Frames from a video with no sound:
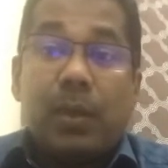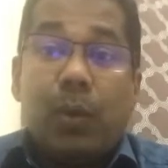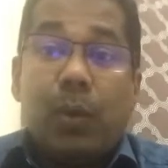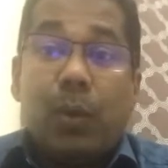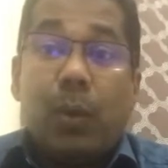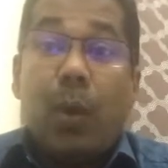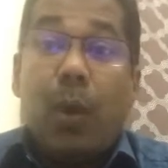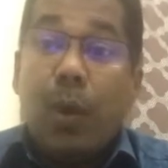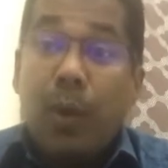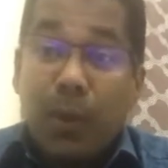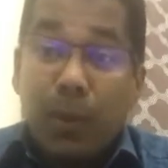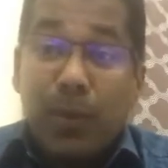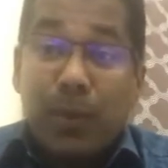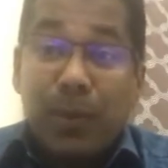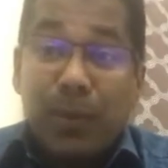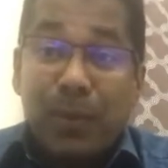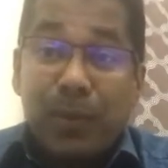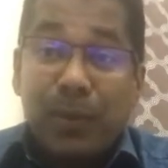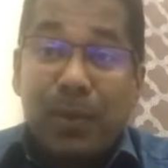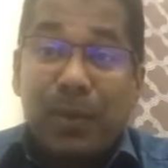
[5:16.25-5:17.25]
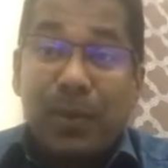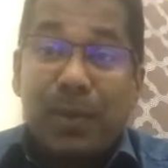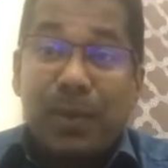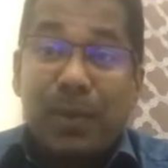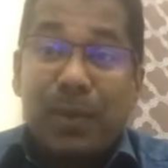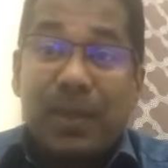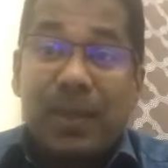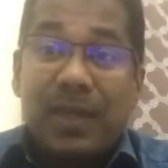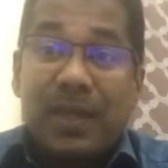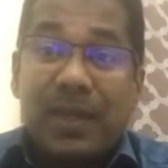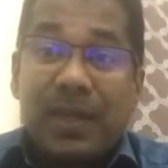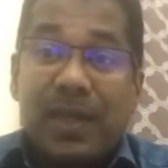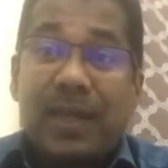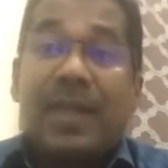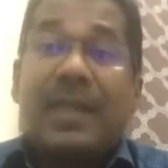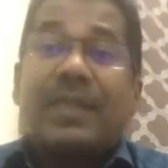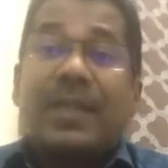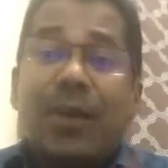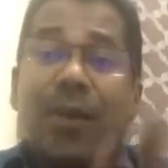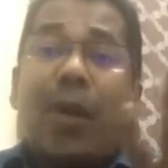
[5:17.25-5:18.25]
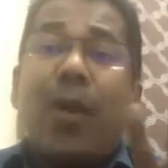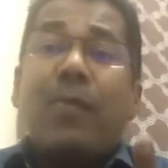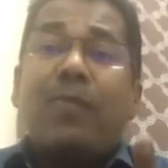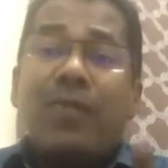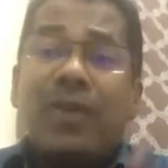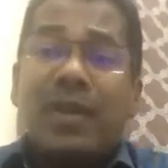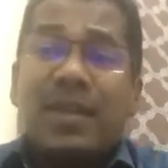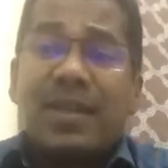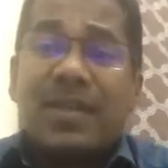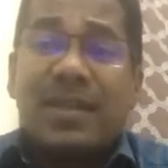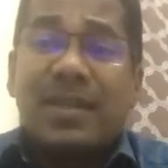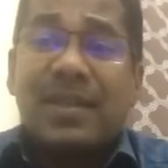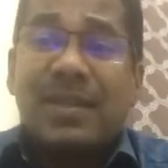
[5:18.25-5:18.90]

Oh, he did the homework.